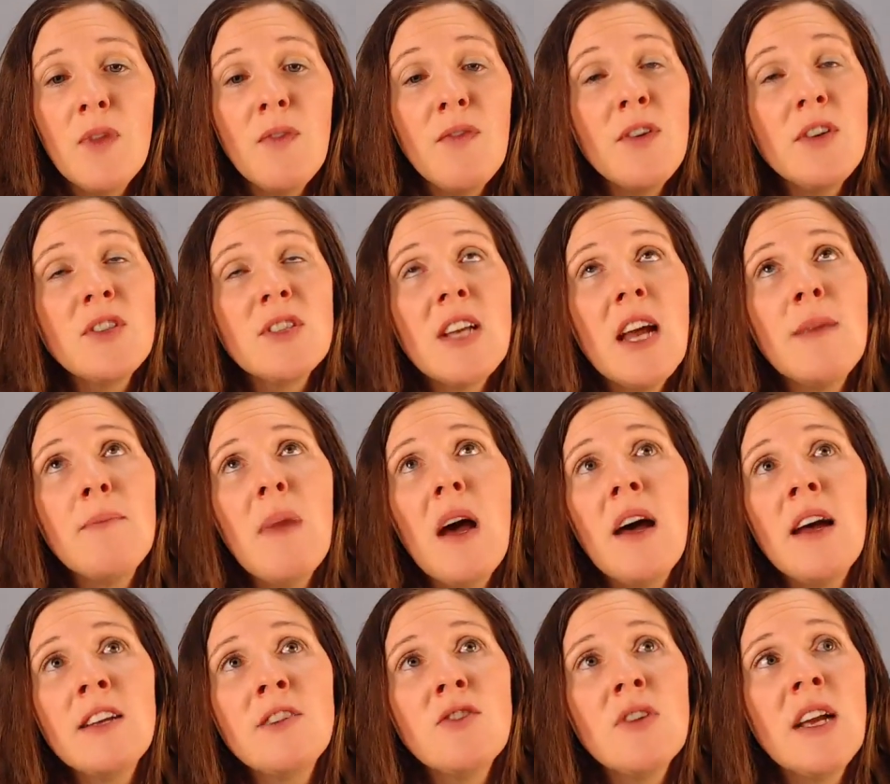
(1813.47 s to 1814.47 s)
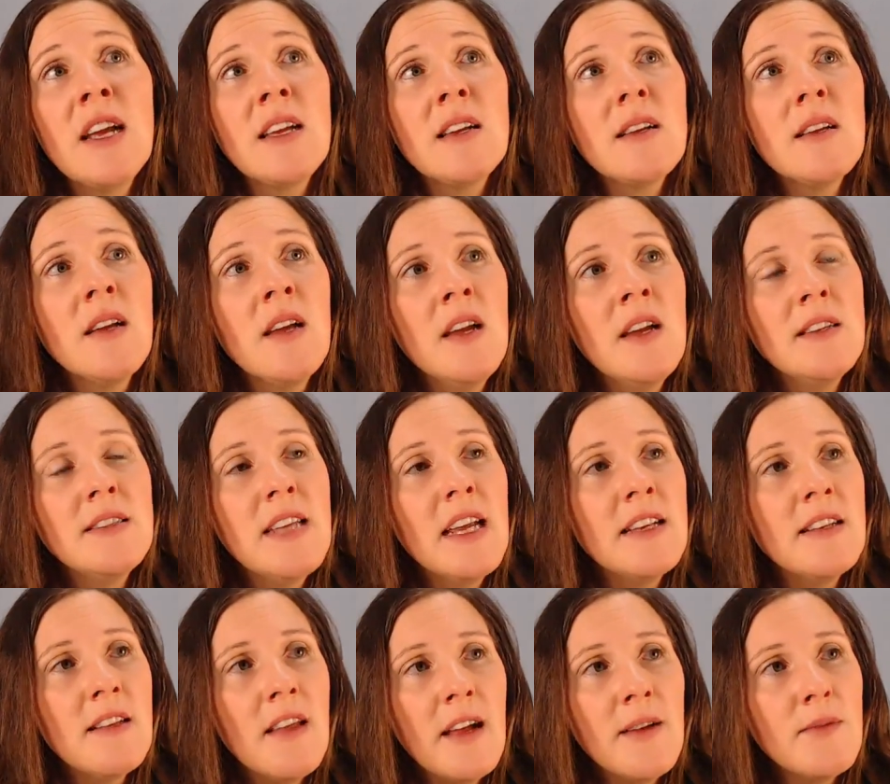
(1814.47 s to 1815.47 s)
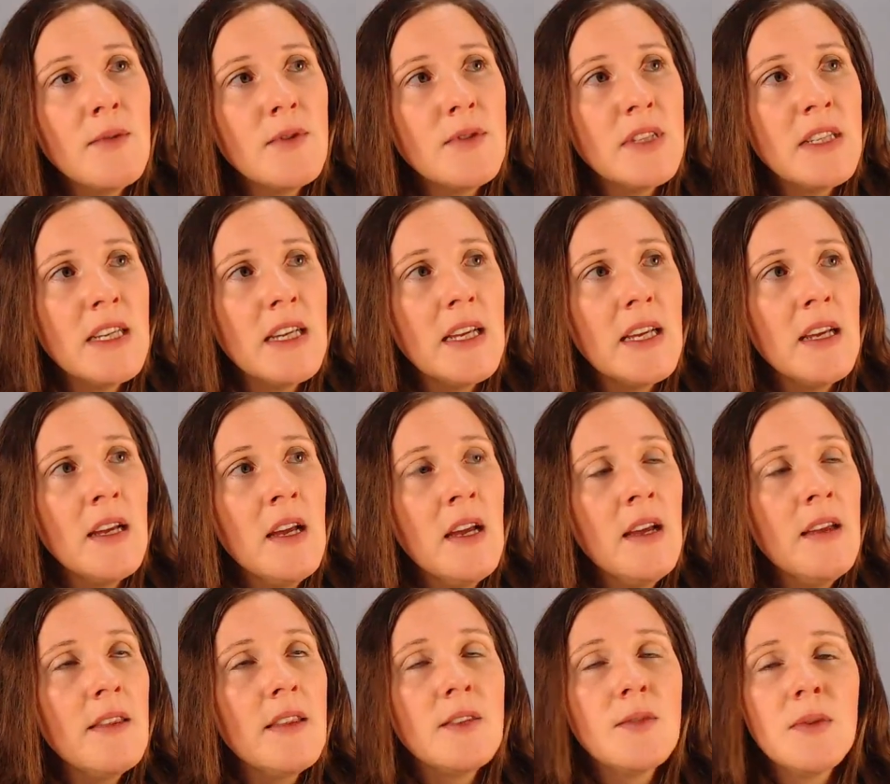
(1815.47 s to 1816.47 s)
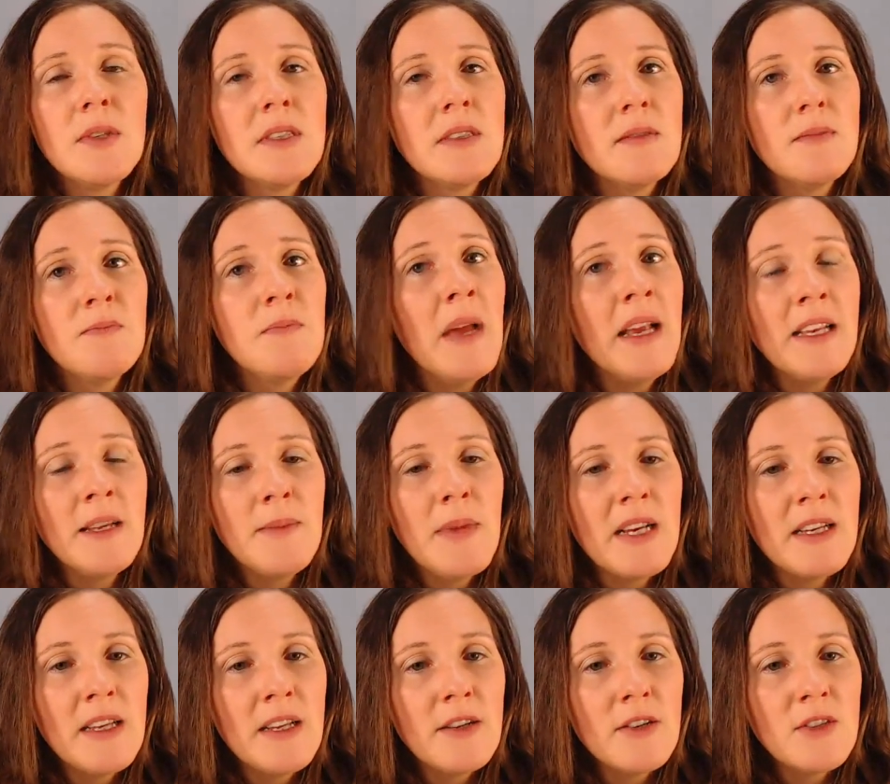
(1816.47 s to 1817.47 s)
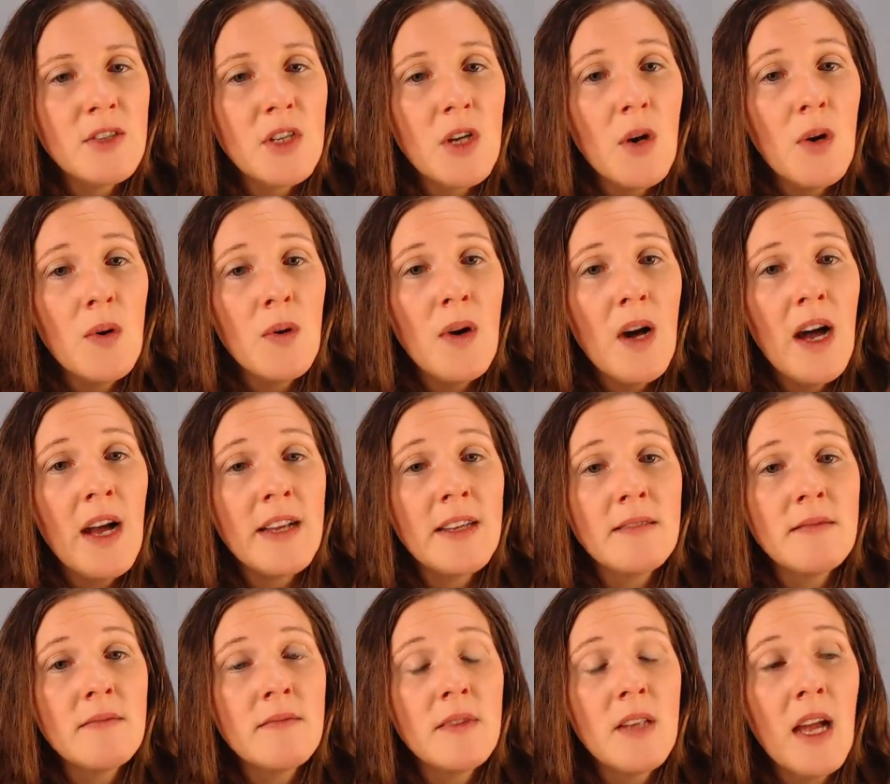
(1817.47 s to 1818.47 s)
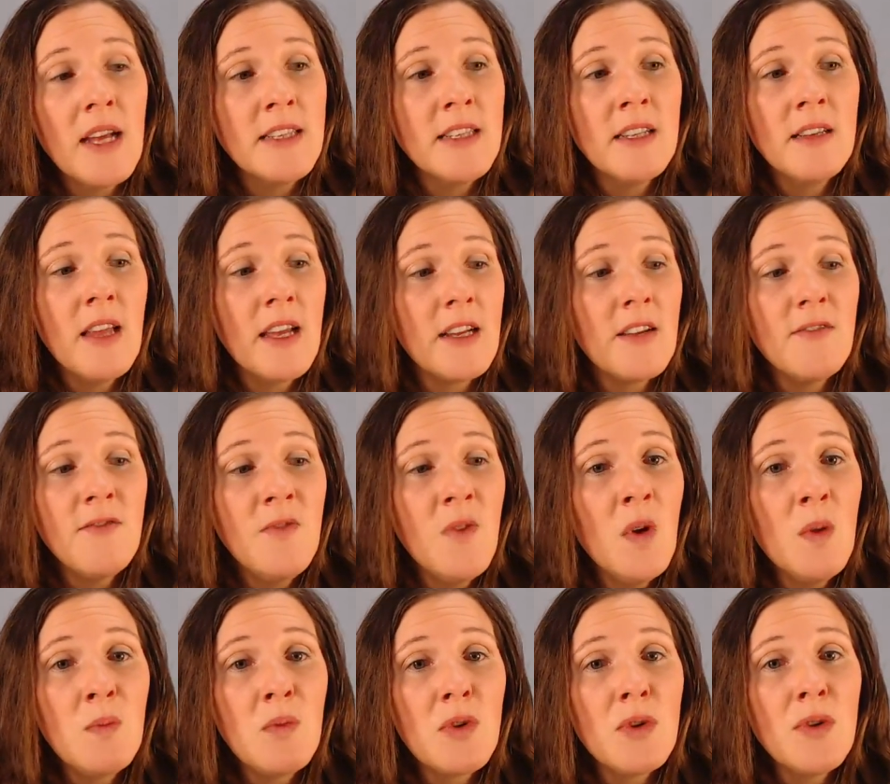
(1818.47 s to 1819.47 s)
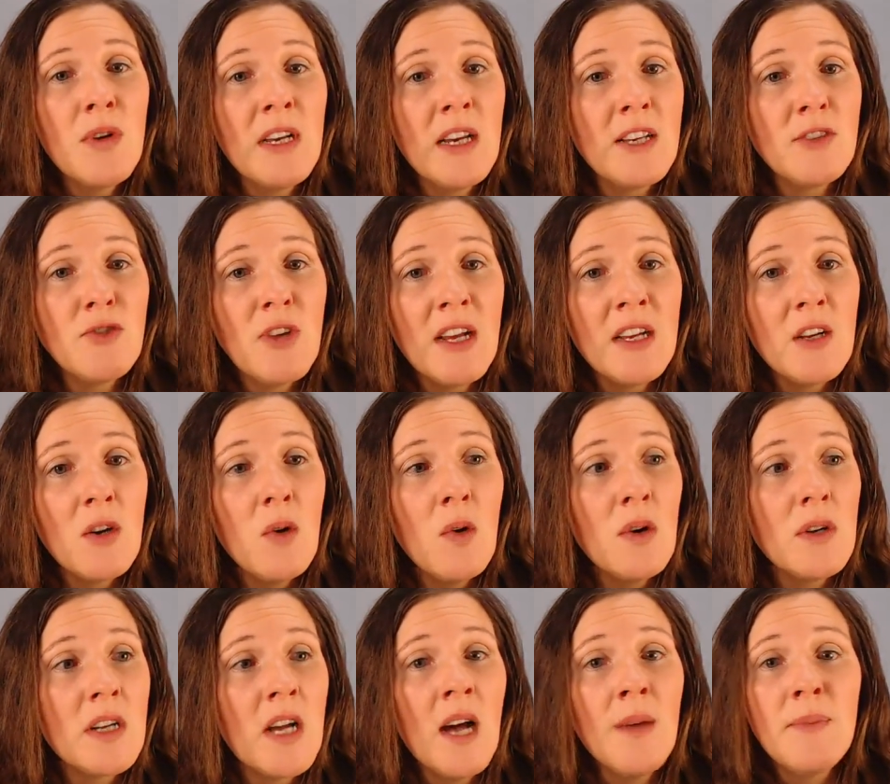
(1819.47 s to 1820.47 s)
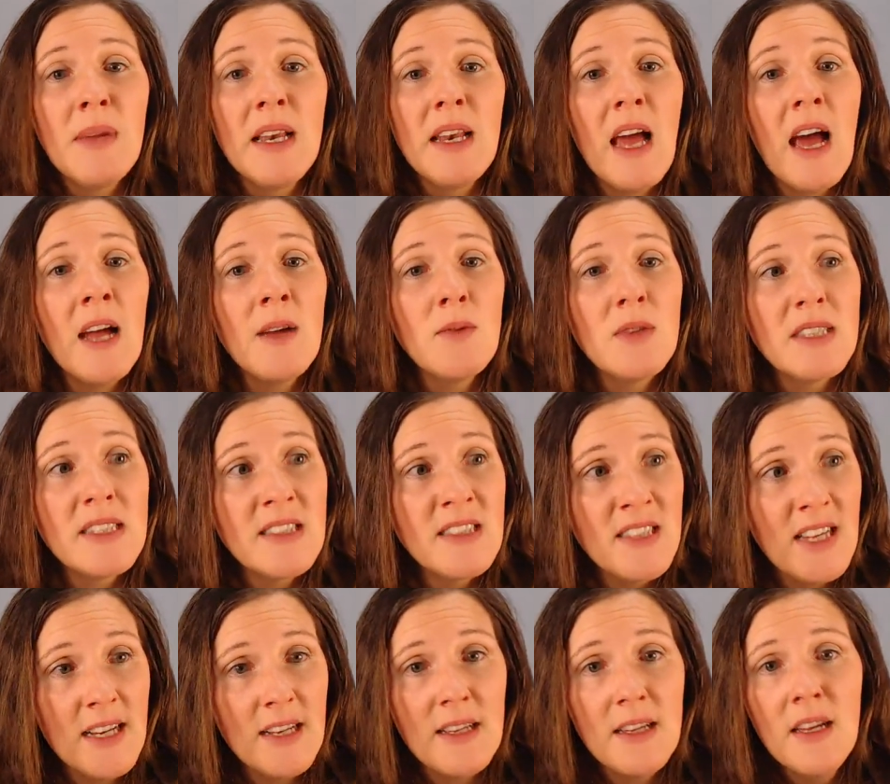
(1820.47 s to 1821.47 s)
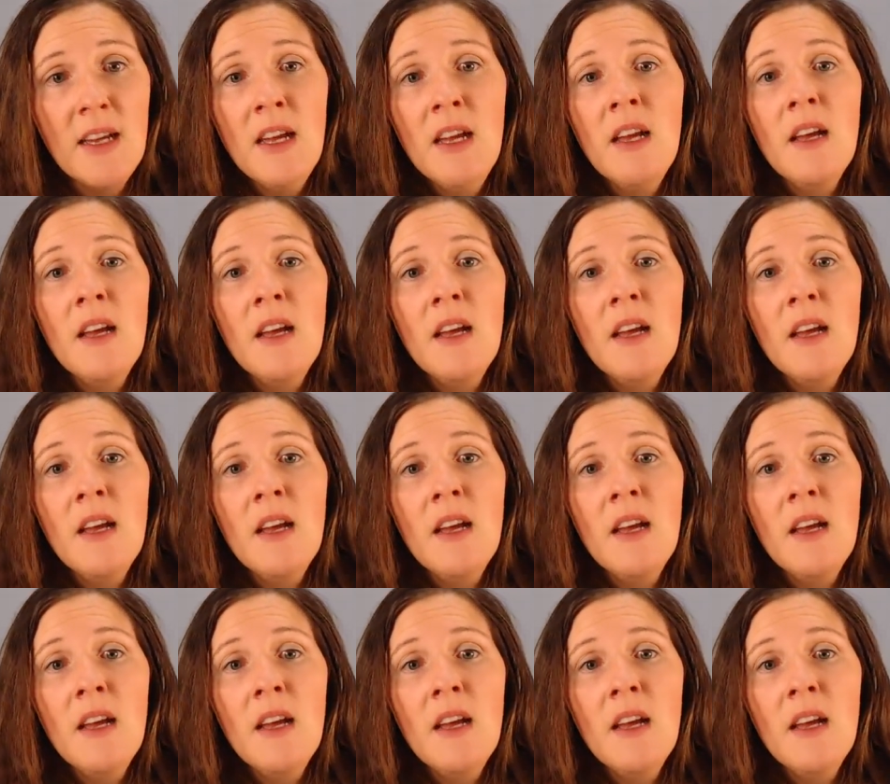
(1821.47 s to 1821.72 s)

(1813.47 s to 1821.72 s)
the first time I drank dandelion root tea, this was many, many years ago, I did like a full brew and I drank a whole cup and I was sick.